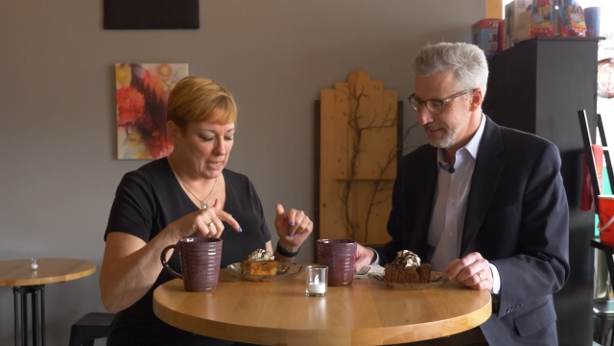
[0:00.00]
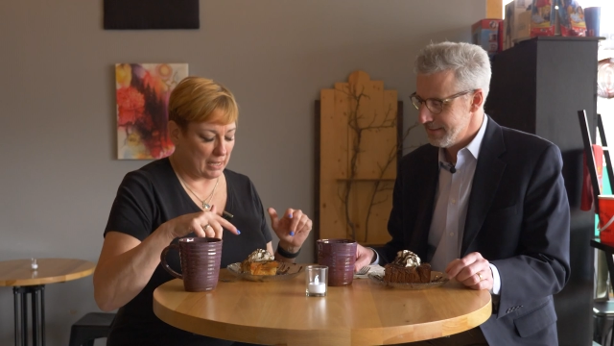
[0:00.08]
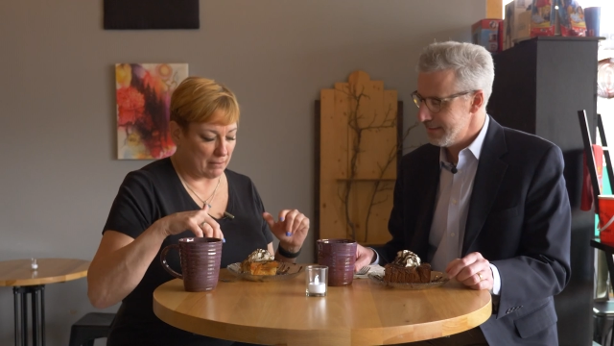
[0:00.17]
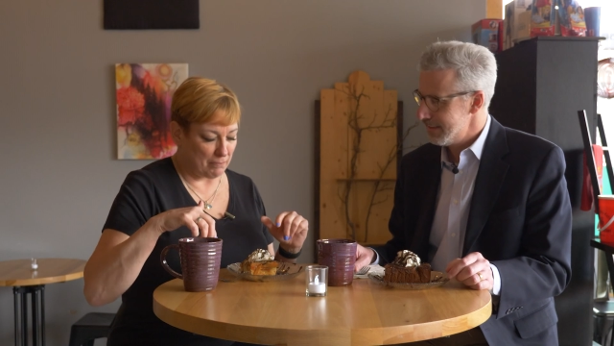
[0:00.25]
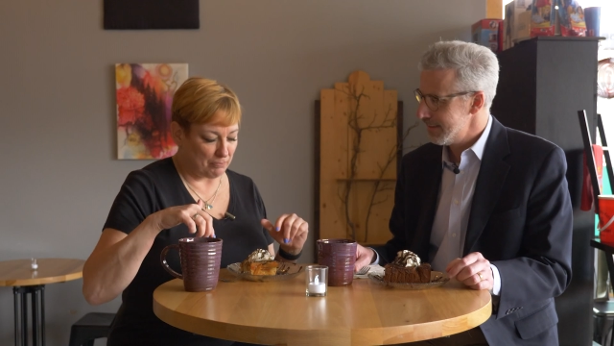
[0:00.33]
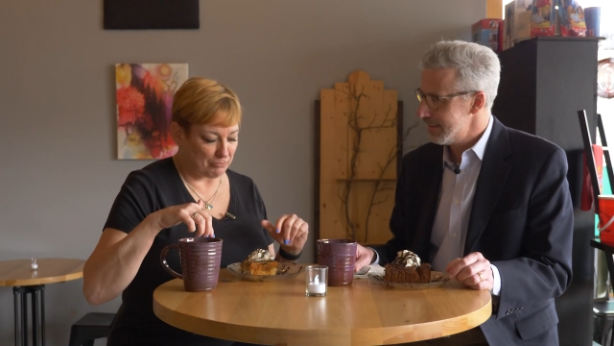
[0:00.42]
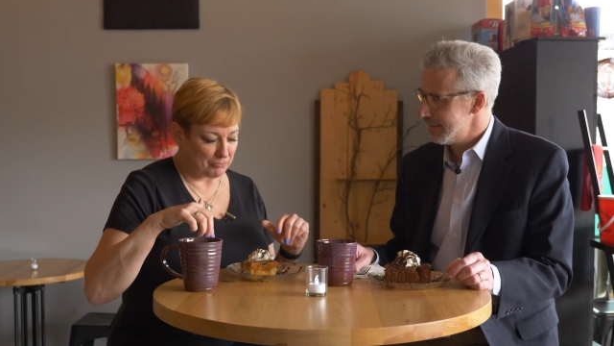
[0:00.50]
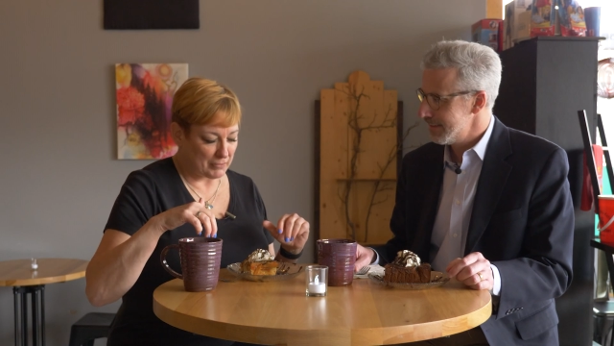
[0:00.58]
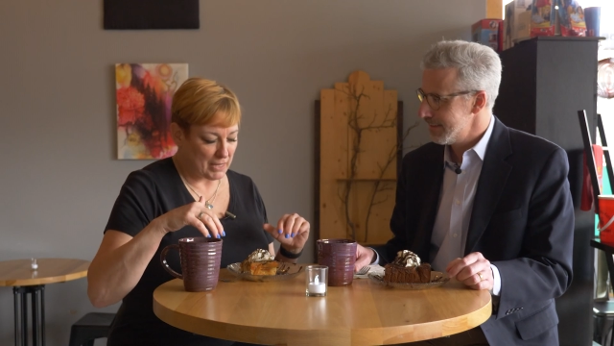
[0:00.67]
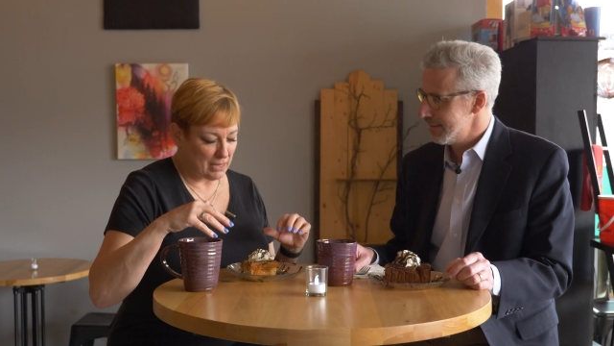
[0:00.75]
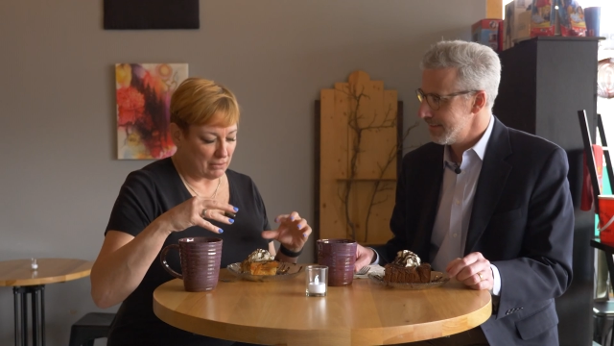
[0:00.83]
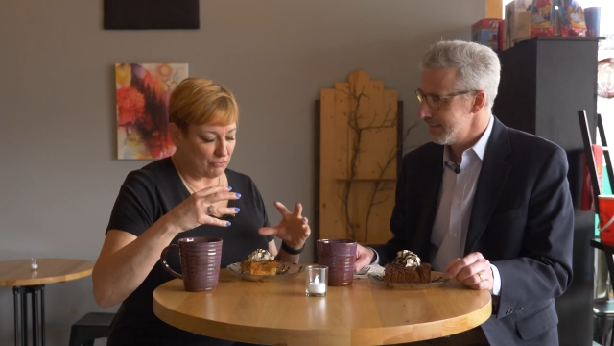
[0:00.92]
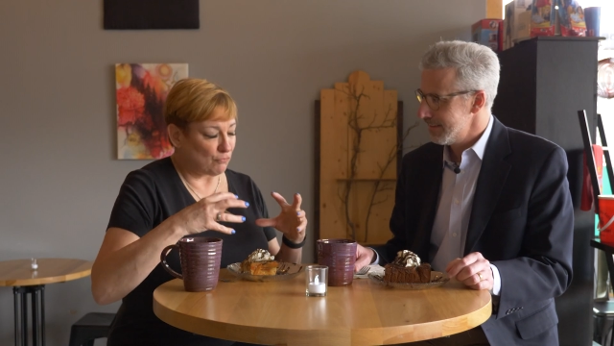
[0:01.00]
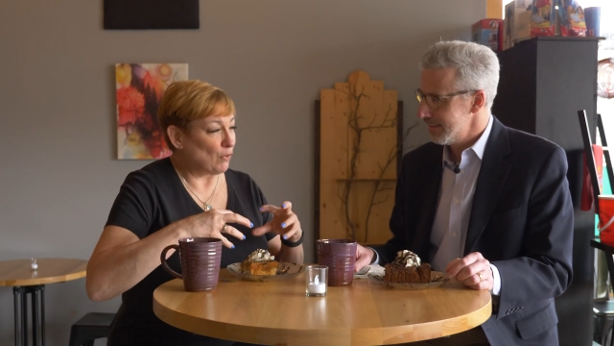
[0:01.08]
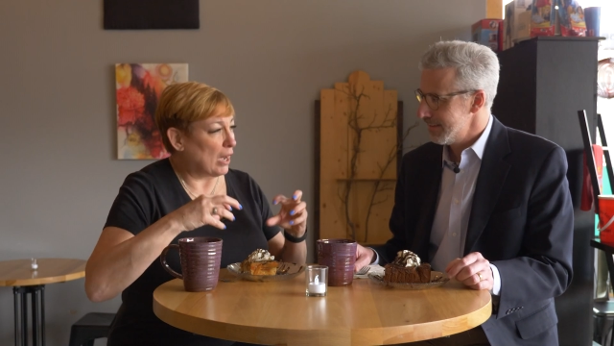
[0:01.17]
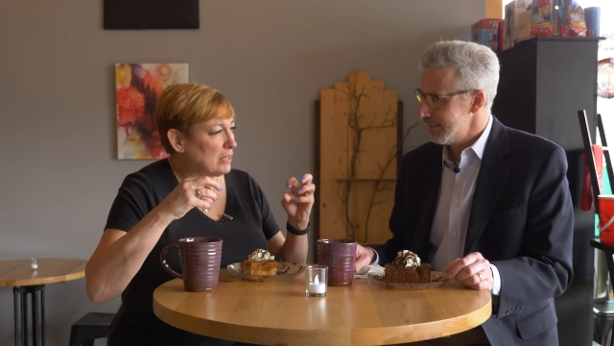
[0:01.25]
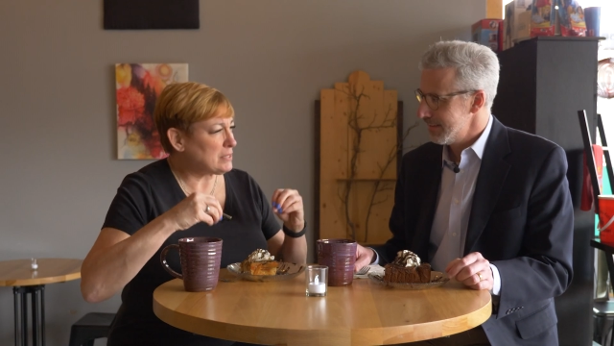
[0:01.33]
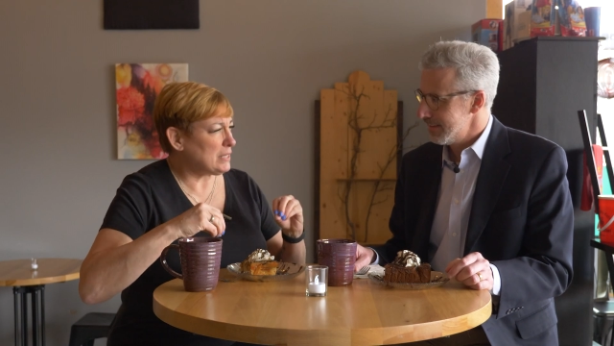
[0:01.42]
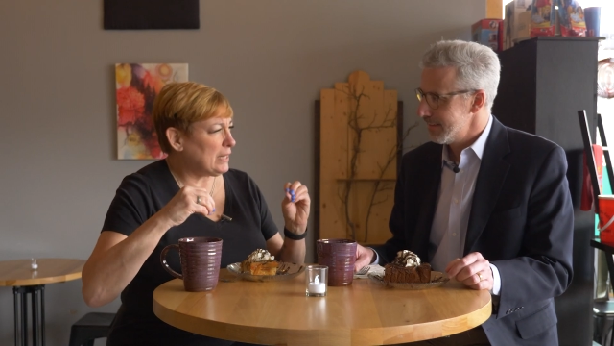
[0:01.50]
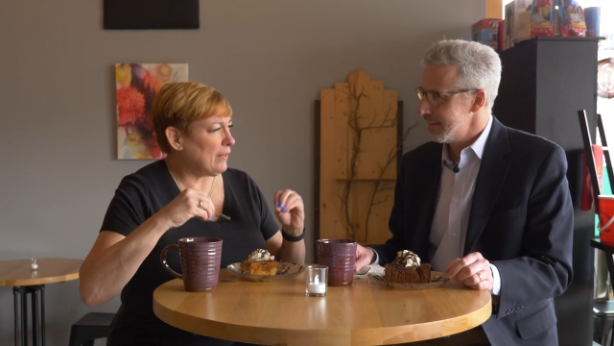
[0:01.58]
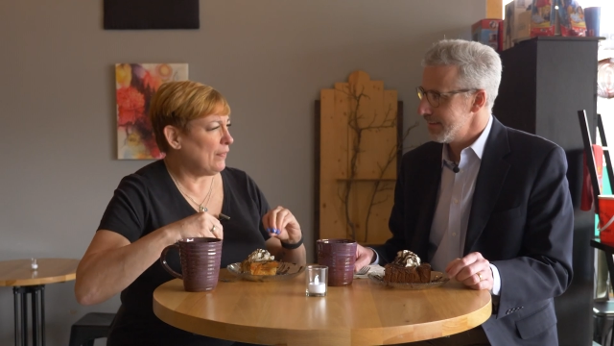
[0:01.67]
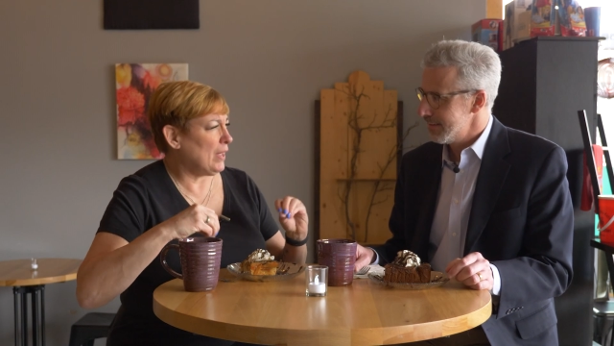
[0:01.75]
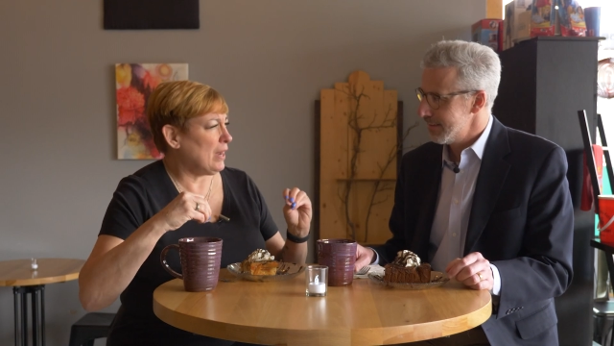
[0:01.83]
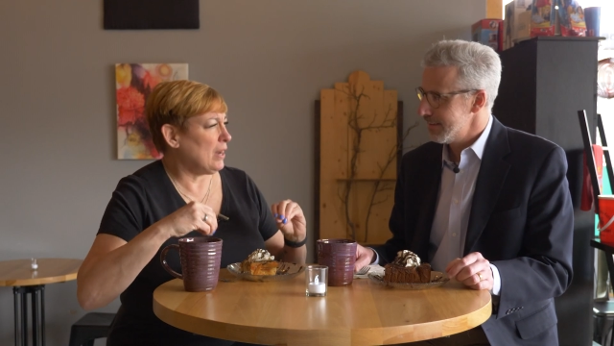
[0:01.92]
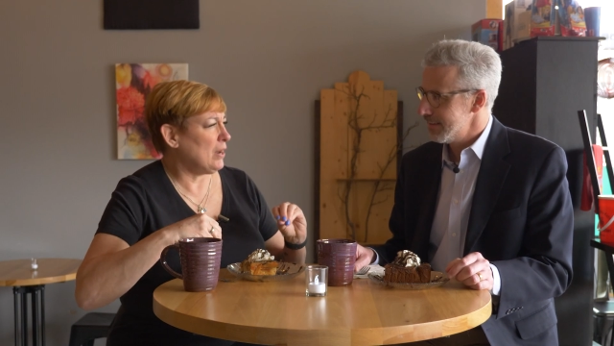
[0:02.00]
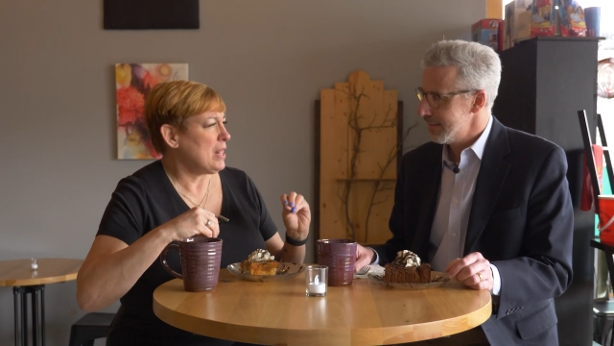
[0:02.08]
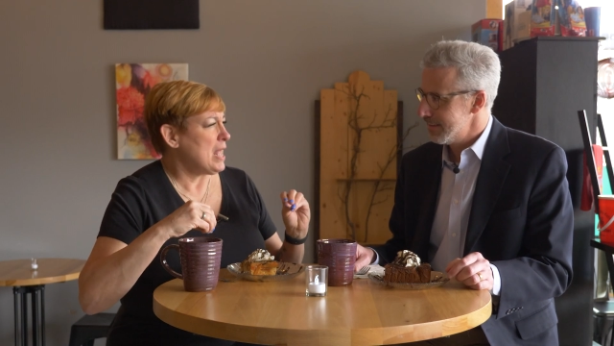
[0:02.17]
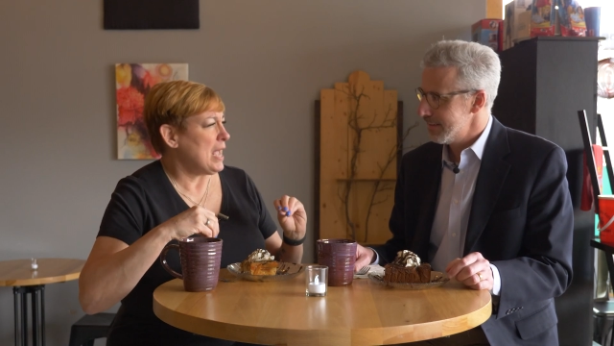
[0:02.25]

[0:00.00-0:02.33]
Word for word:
Speaker 1: um, frosting in there.